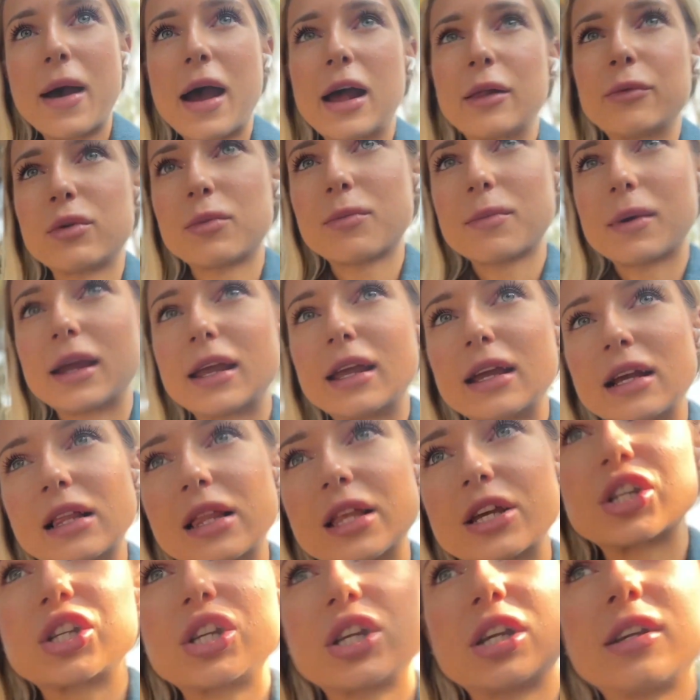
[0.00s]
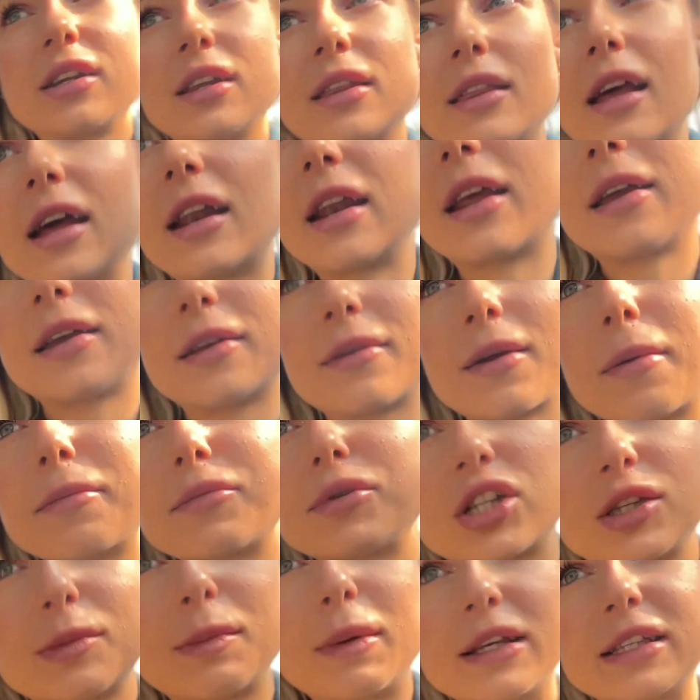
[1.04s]
bad with my English. Then I'm
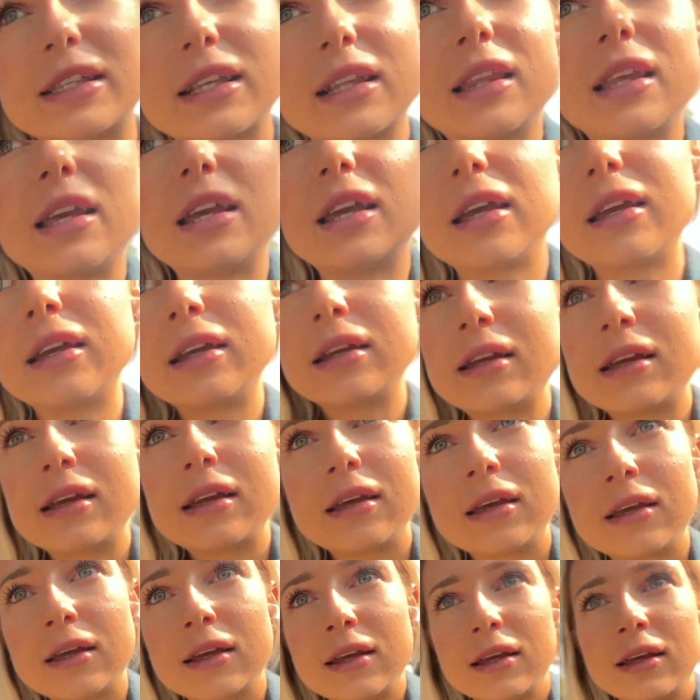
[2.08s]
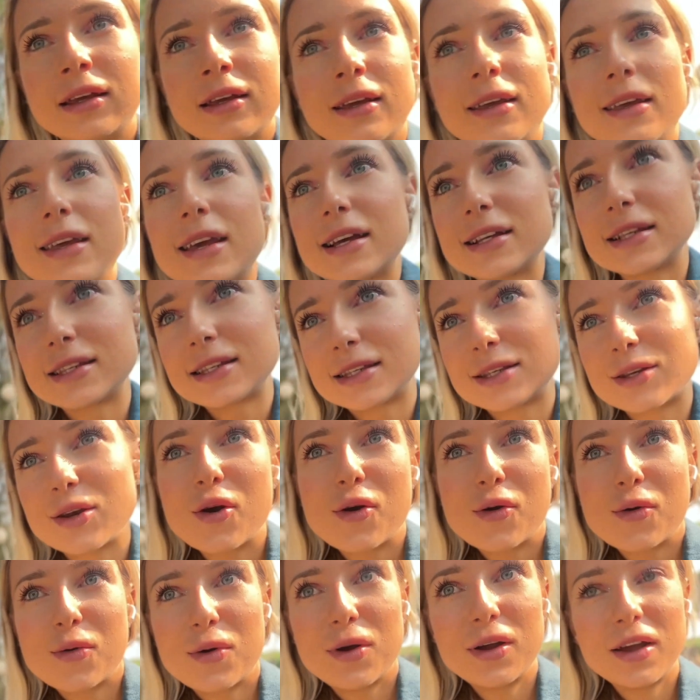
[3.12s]
just basically yes,
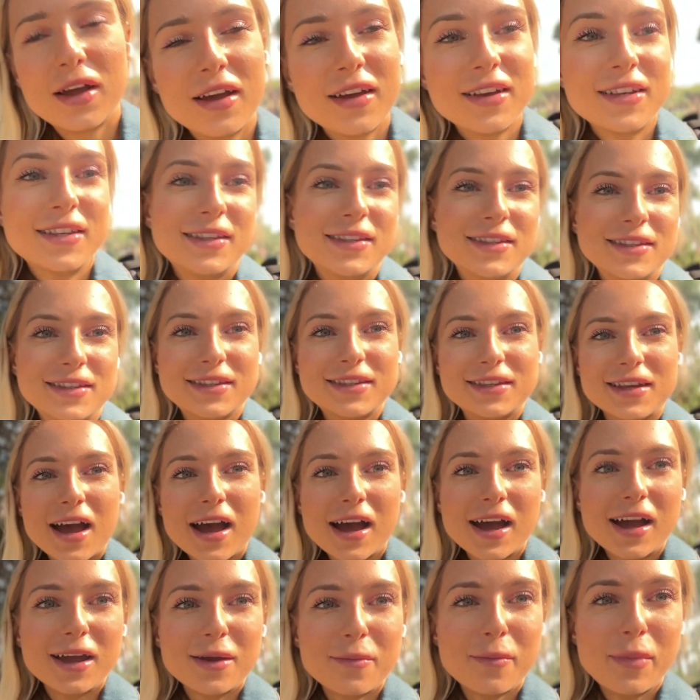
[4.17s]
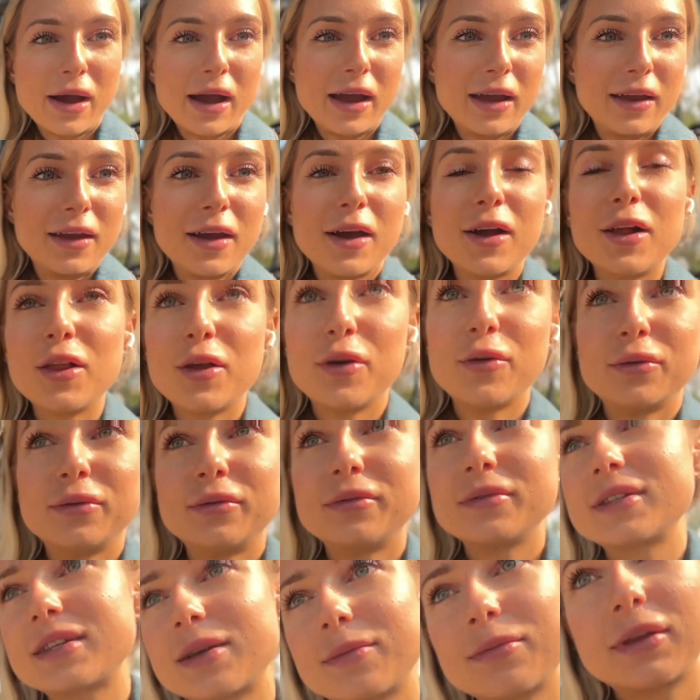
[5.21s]
no, hi, bye, hello,
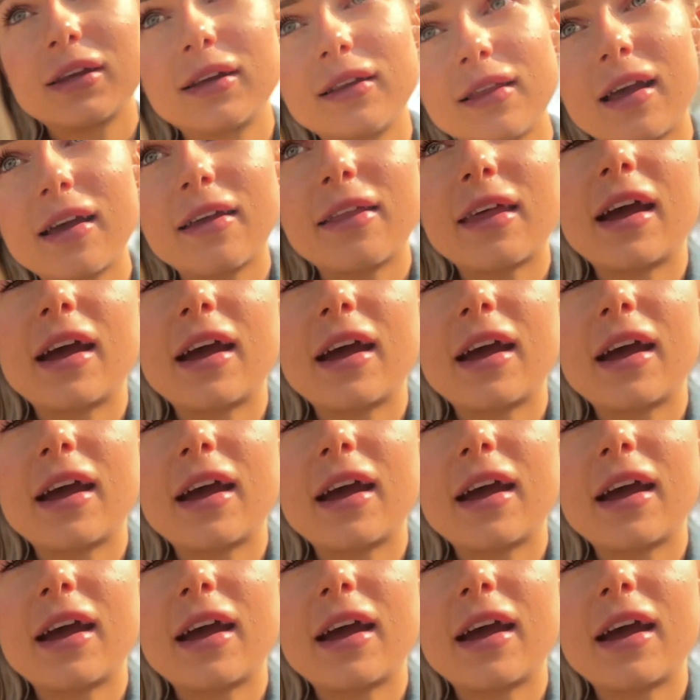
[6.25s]
something like